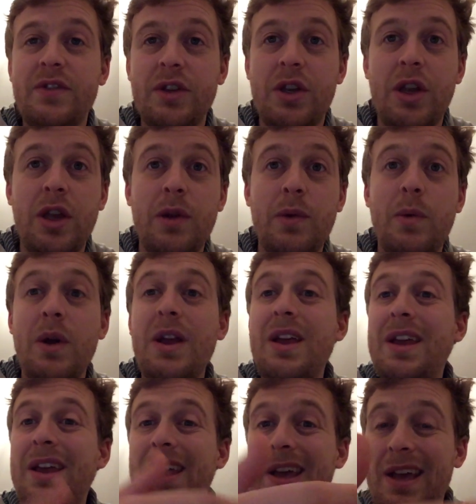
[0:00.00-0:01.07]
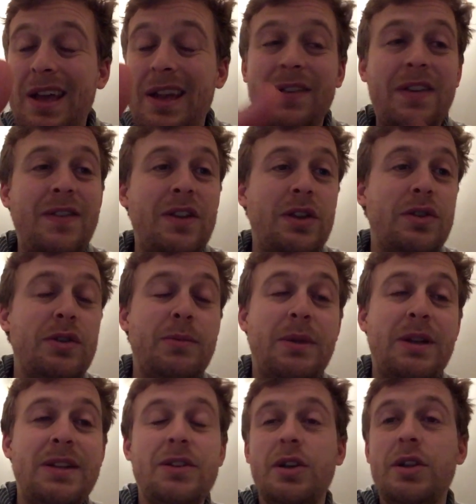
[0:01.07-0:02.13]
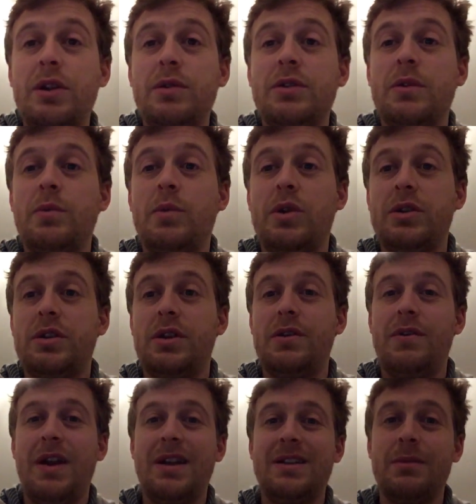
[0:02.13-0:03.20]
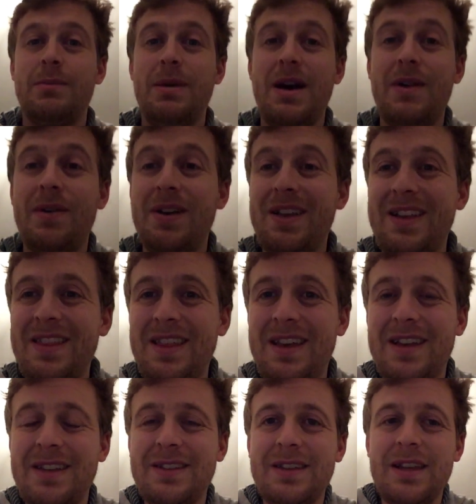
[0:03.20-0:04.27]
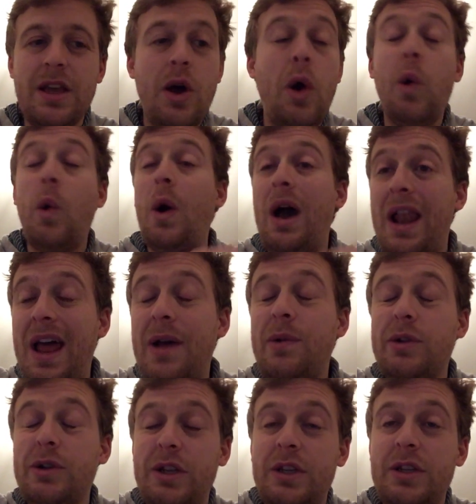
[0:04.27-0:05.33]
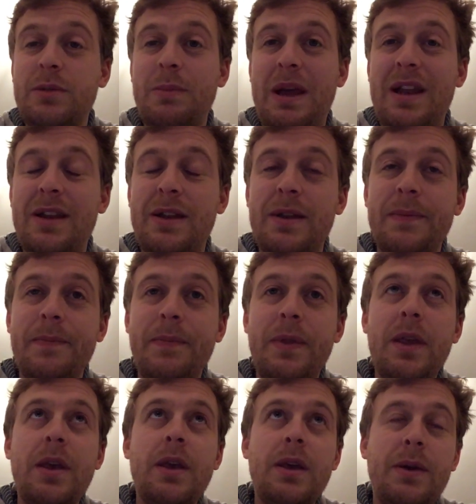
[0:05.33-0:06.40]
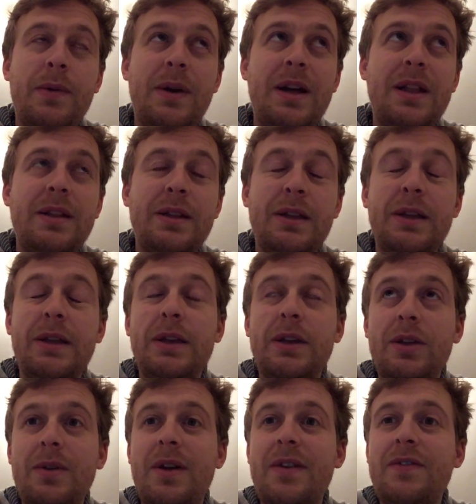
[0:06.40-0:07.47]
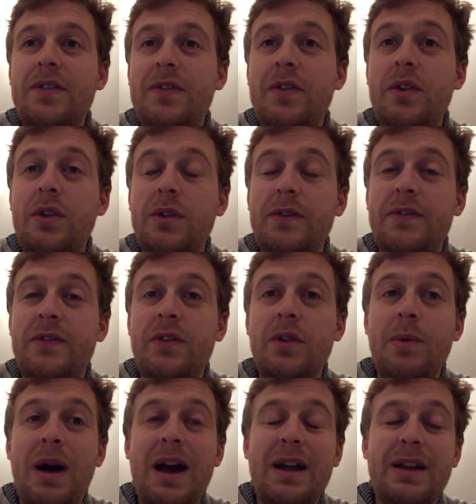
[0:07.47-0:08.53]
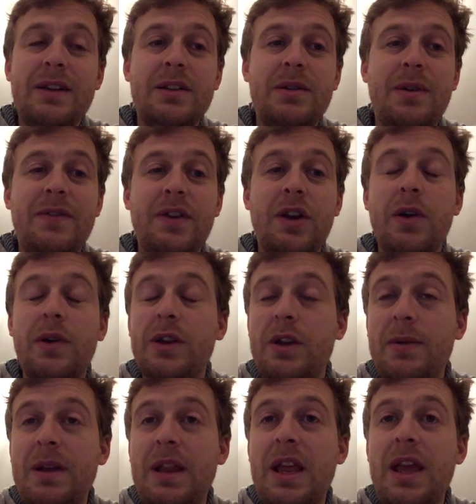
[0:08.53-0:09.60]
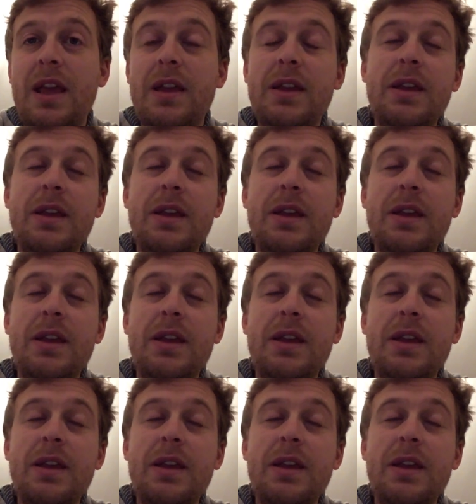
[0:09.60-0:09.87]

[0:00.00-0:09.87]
to do, and I've given you some hints and clues on what to write about. That's and how long do you spend? Well, you're going to have the full whack to have a go at doing it.